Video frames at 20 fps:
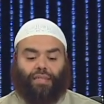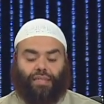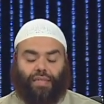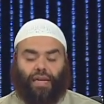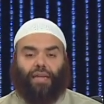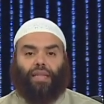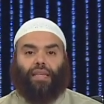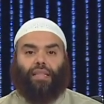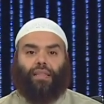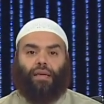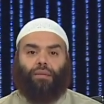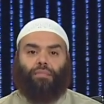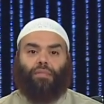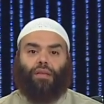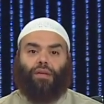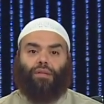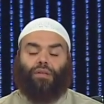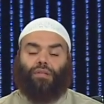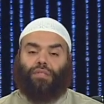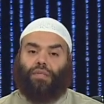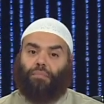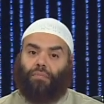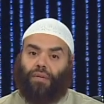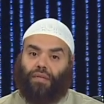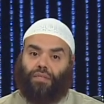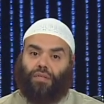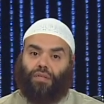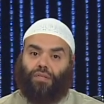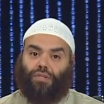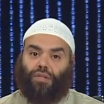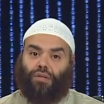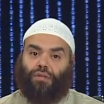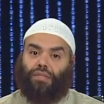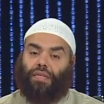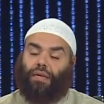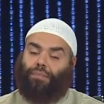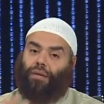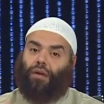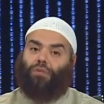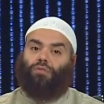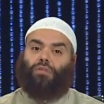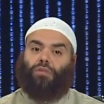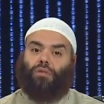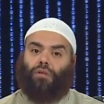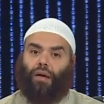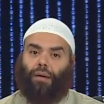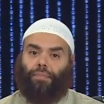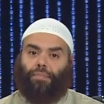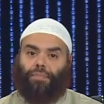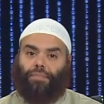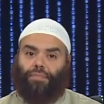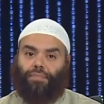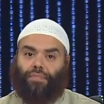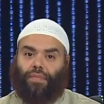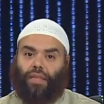telling them that there's a messenger is about to come,